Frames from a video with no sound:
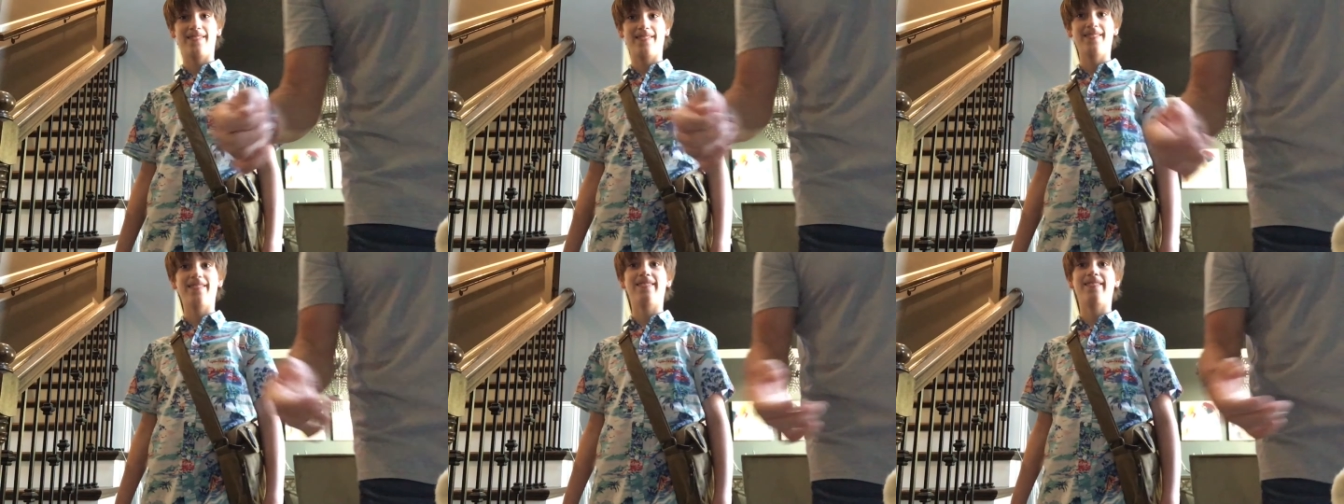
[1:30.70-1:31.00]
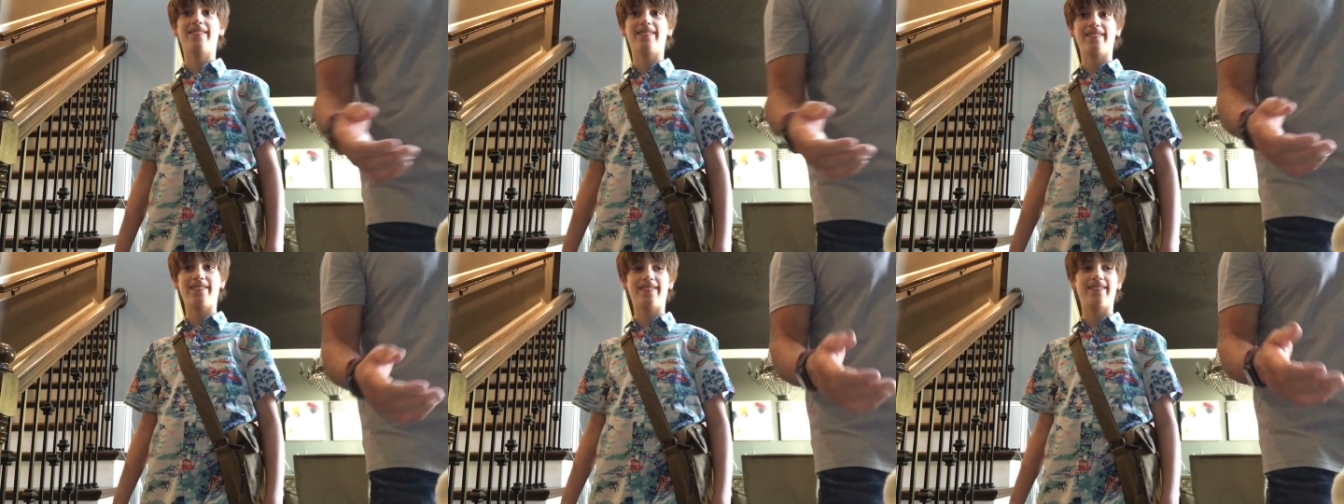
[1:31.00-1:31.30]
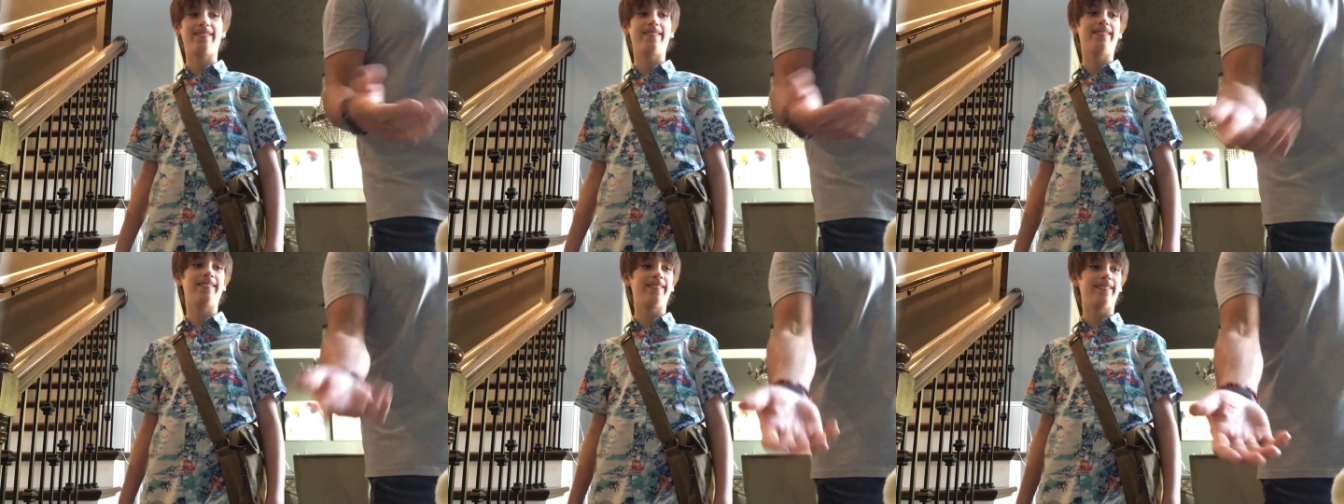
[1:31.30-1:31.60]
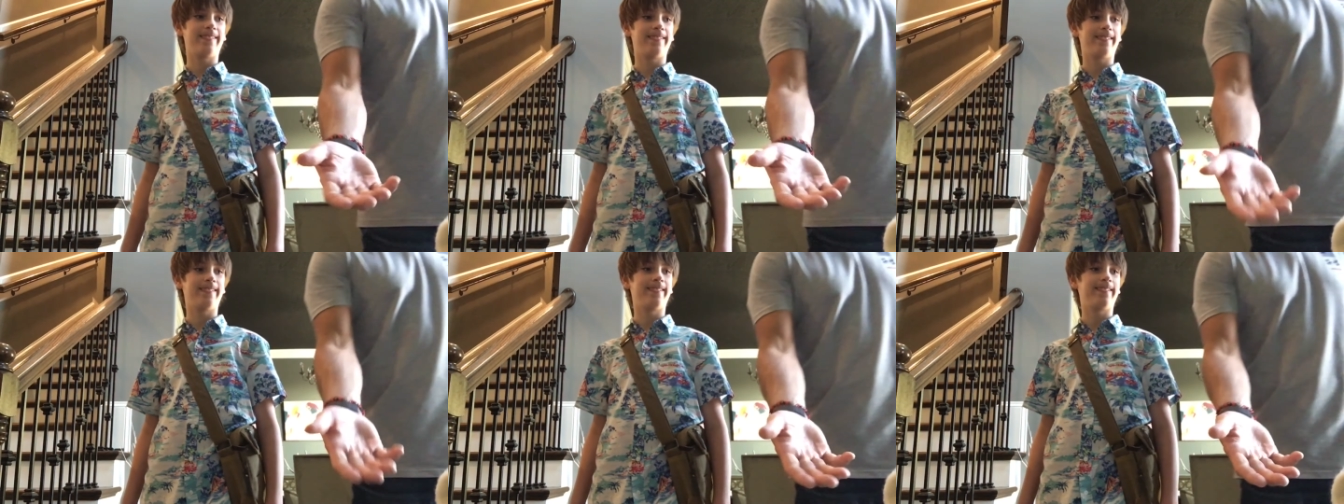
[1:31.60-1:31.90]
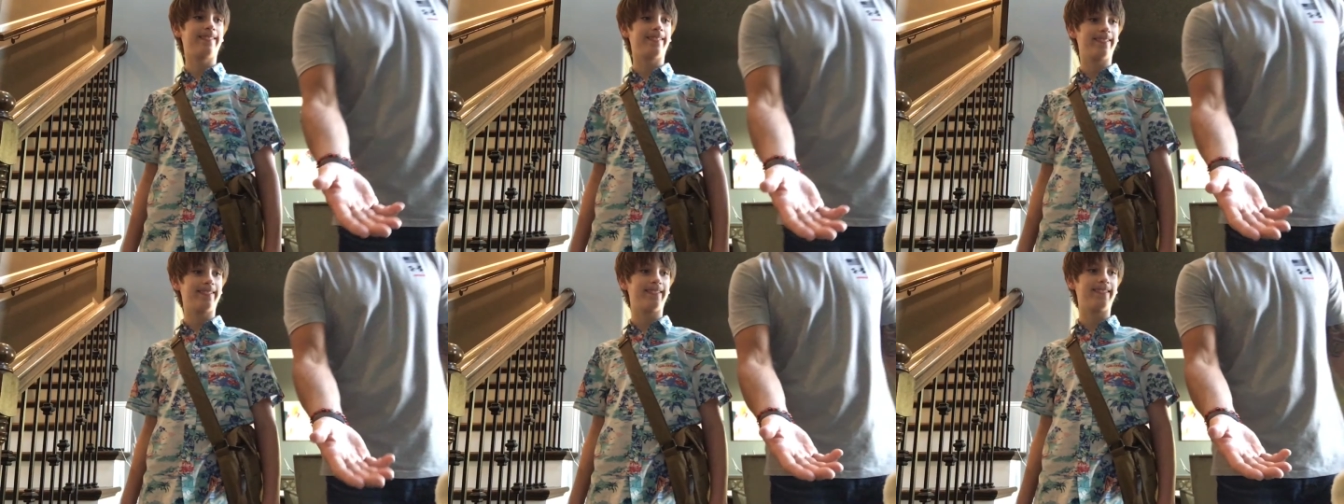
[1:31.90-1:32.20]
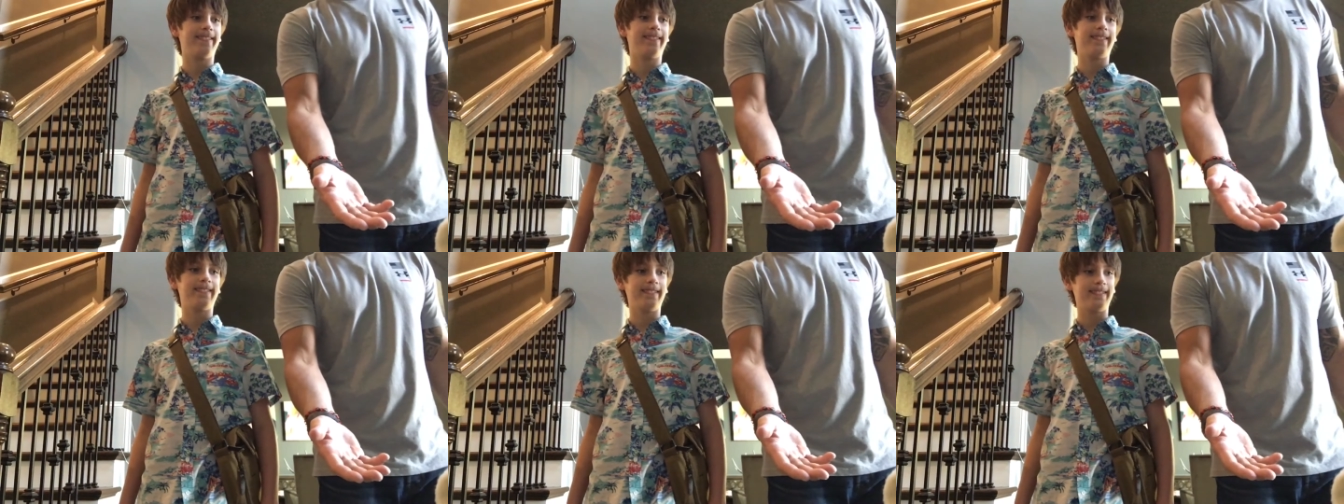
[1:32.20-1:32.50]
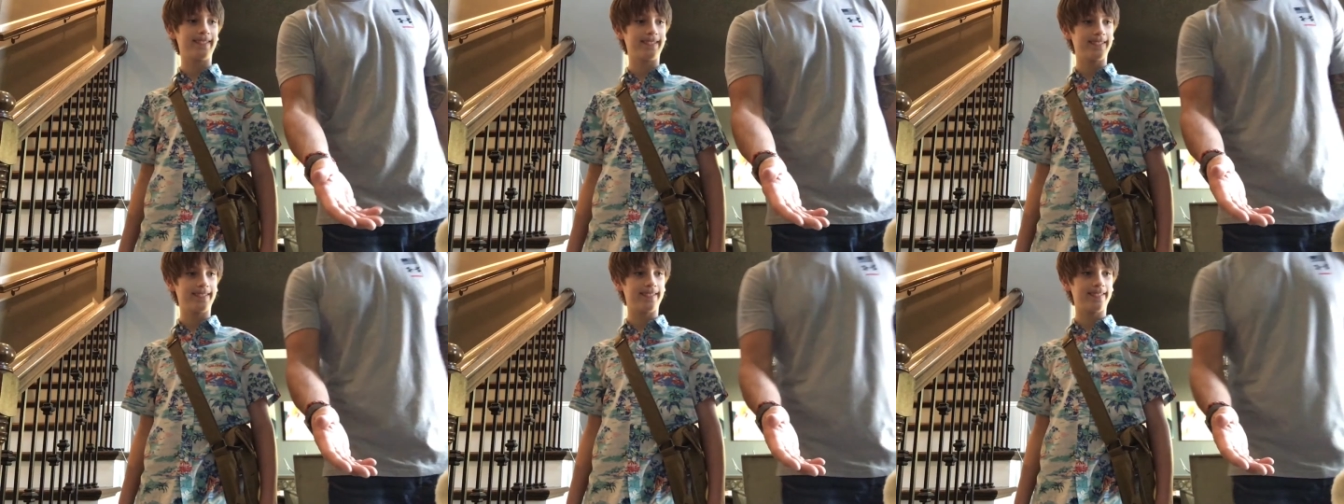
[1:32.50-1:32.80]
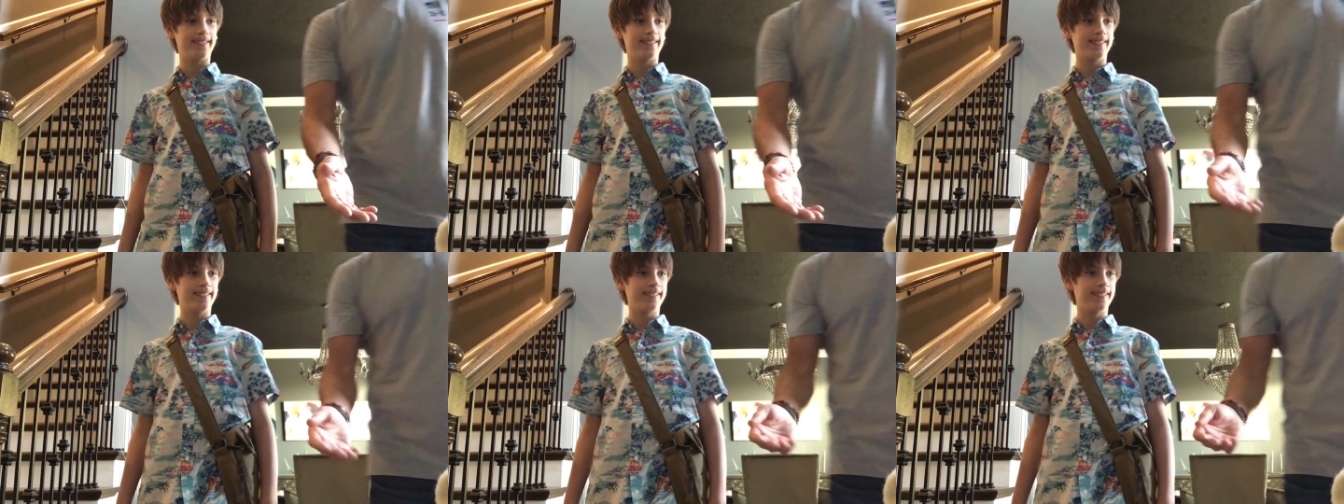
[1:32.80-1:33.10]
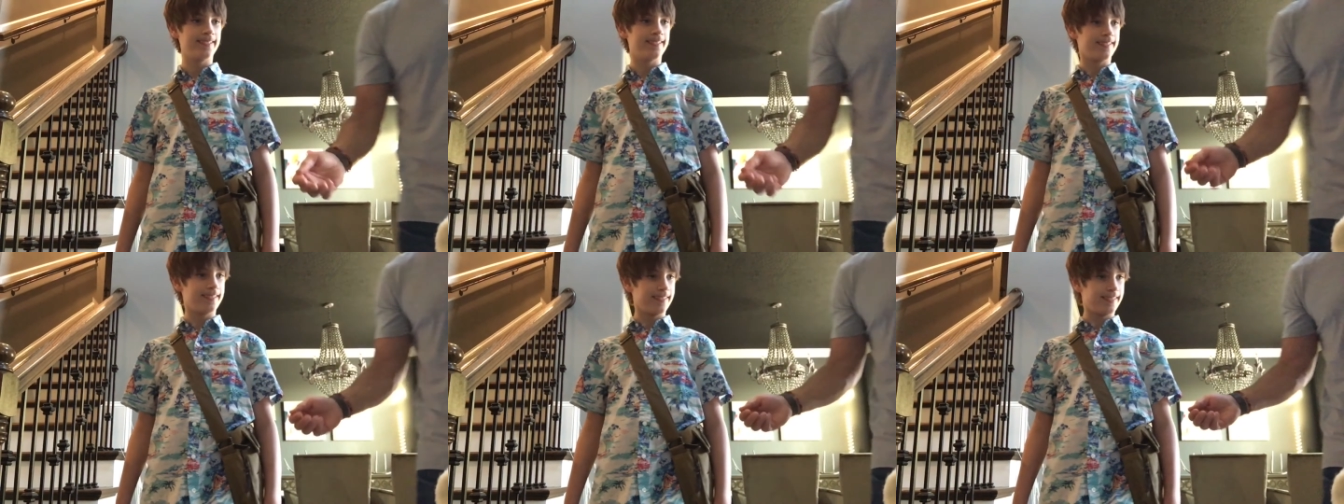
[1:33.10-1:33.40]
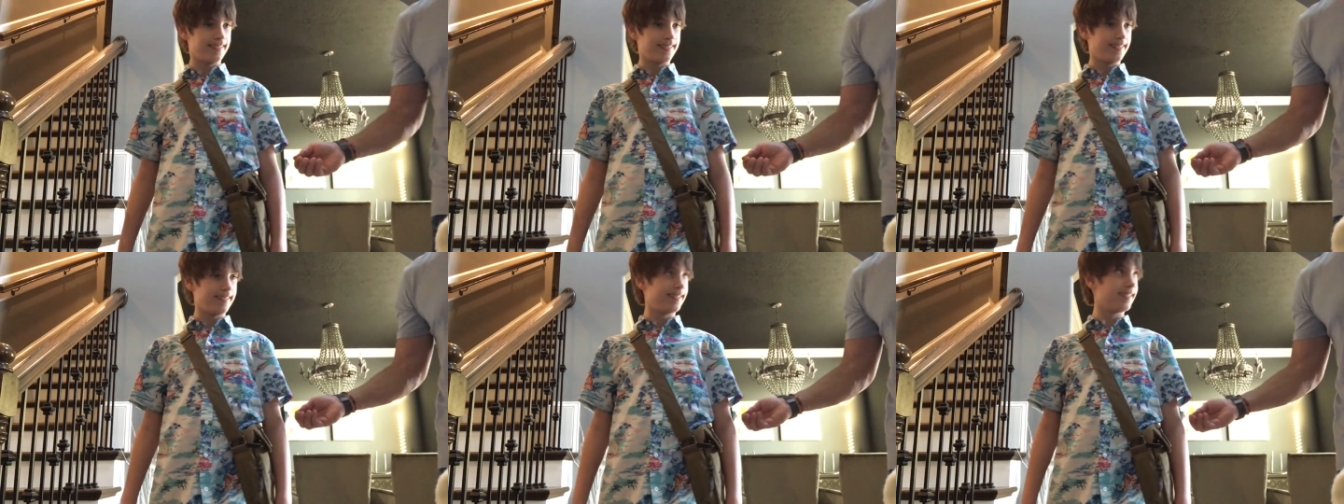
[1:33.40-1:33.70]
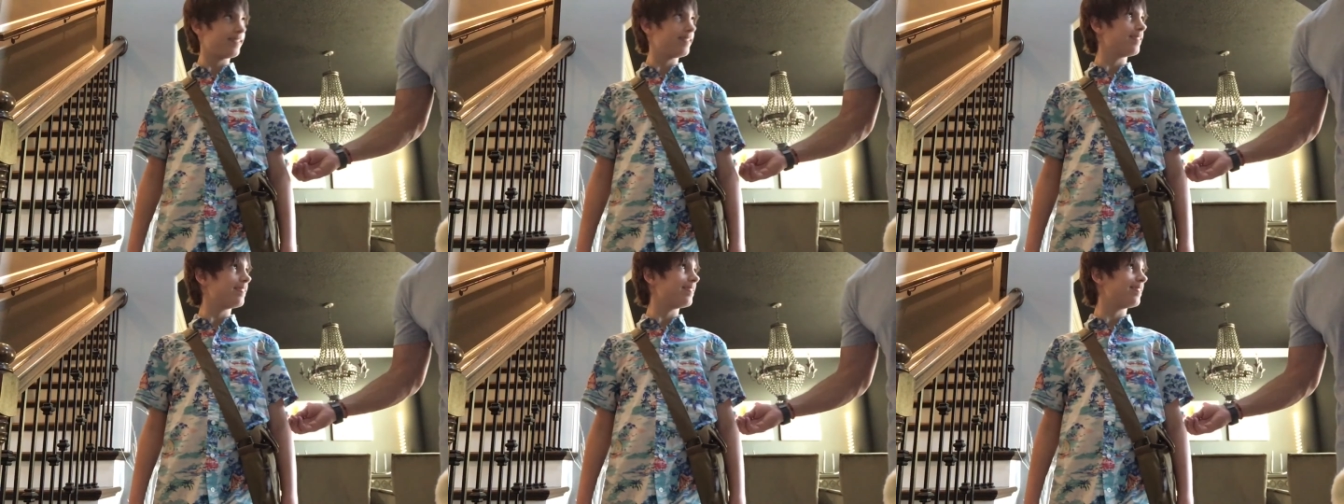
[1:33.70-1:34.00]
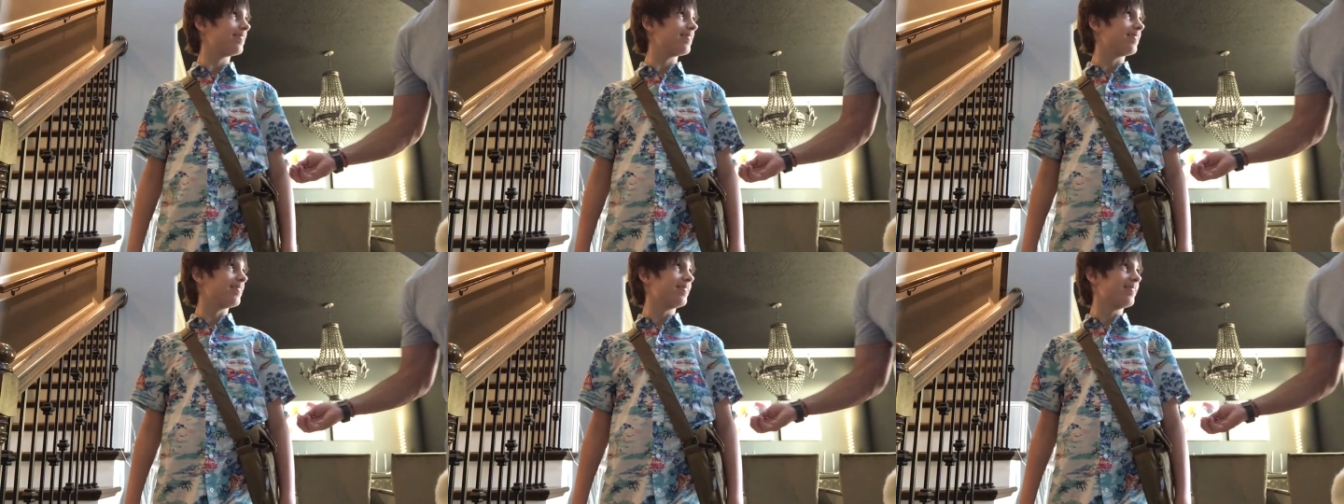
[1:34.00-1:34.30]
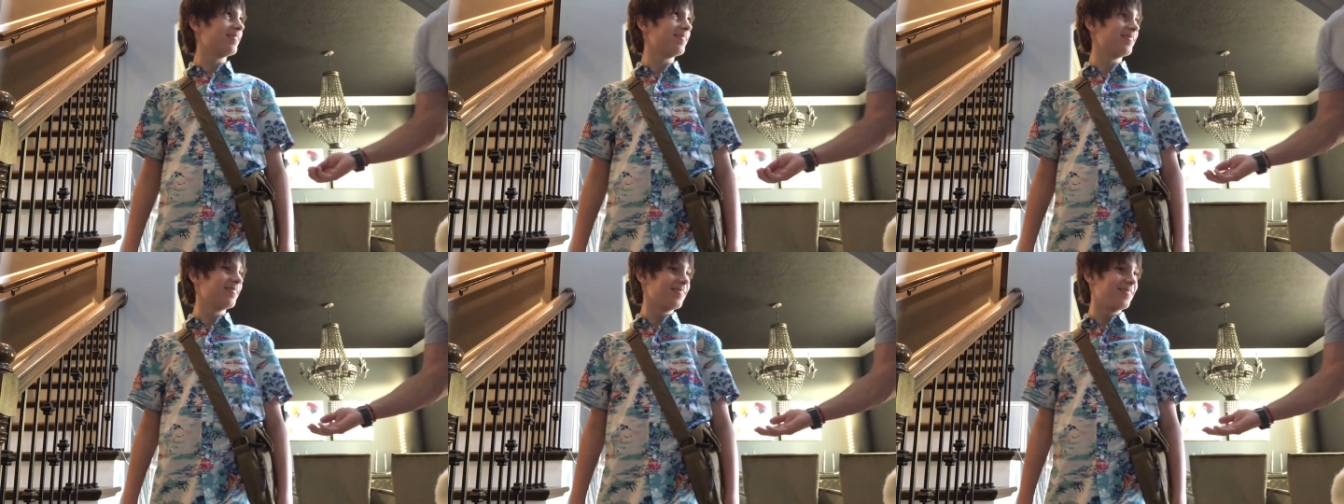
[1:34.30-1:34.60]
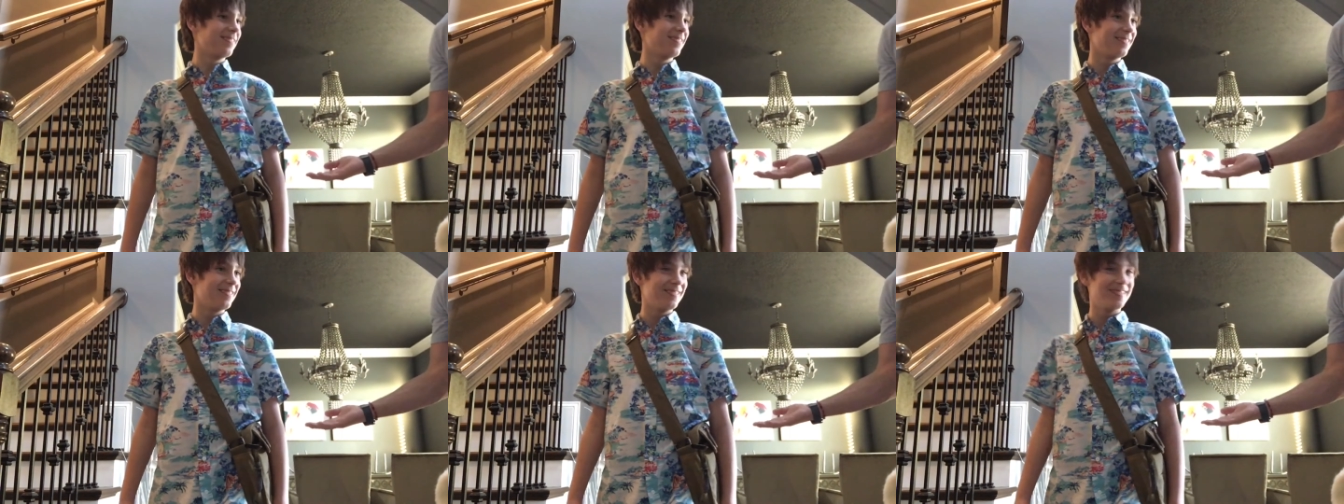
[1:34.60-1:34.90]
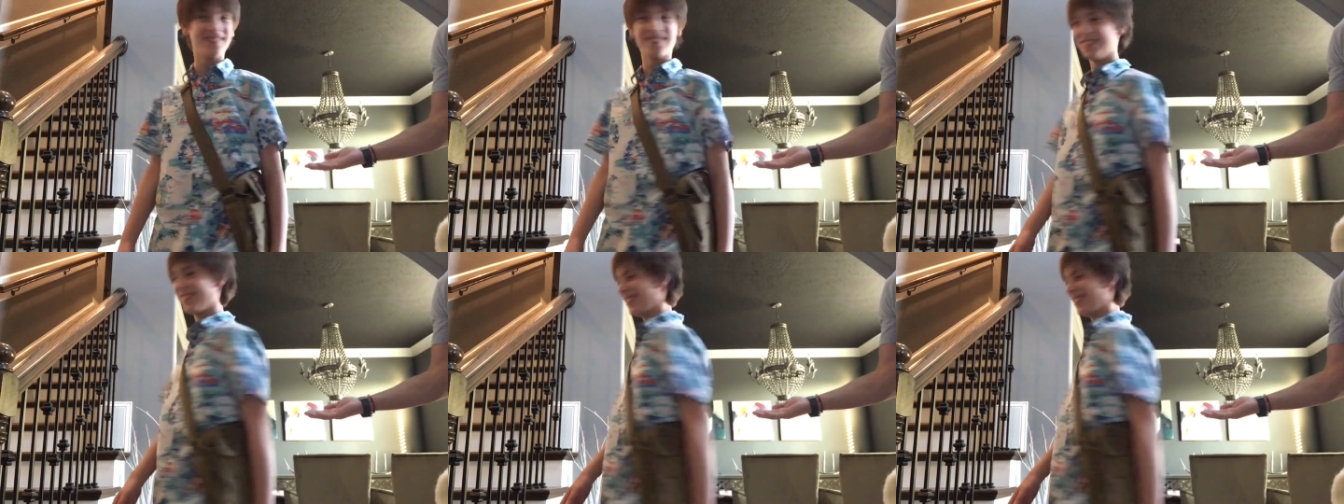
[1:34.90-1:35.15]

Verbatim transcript: Got a nice chair mm -hmm. and the chandelier that I'm holding